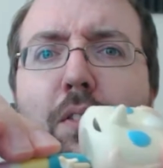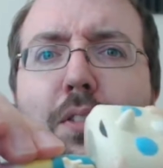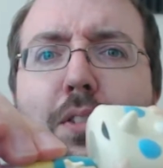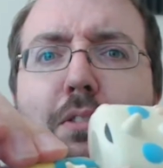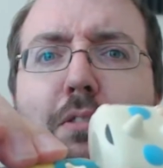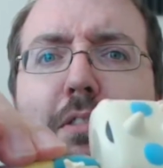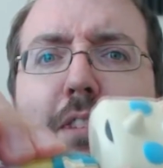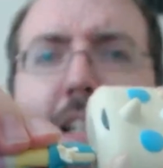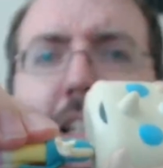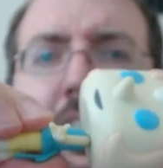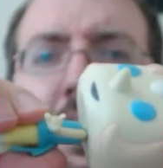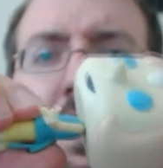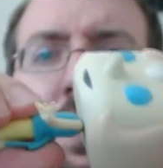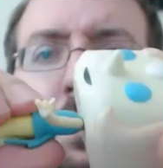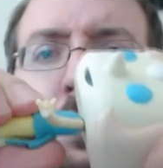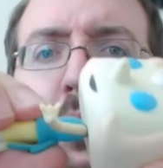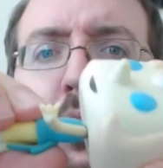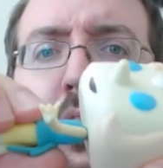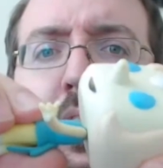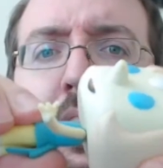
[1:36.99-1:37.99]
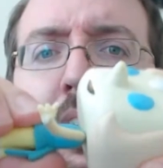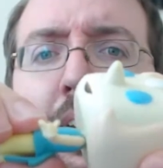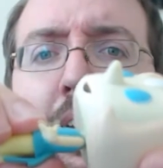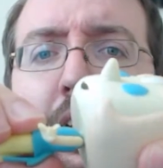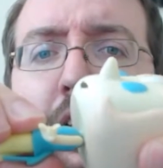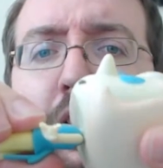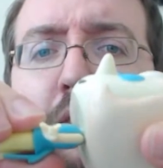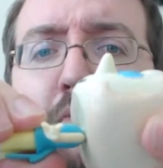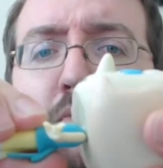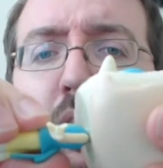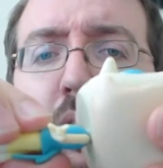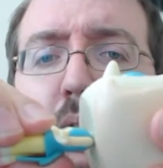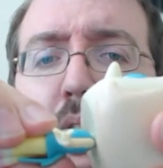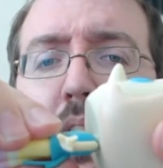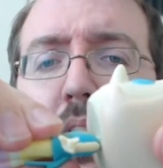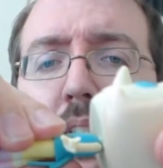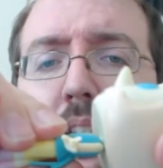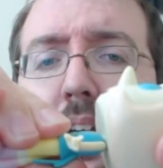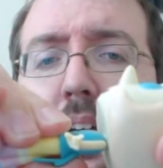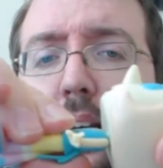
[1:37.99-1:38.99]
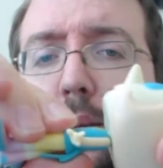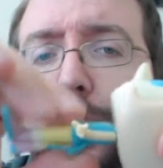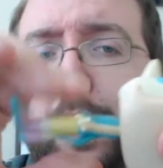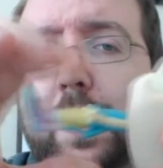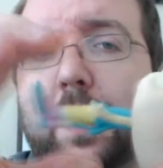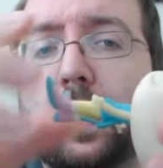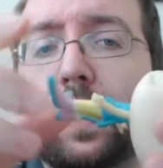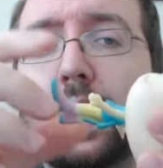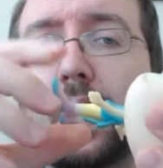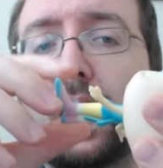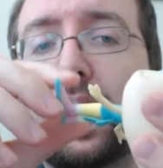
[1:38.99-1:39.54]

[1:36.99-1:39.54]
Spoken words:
screen. So you can actually rotate the head a bit.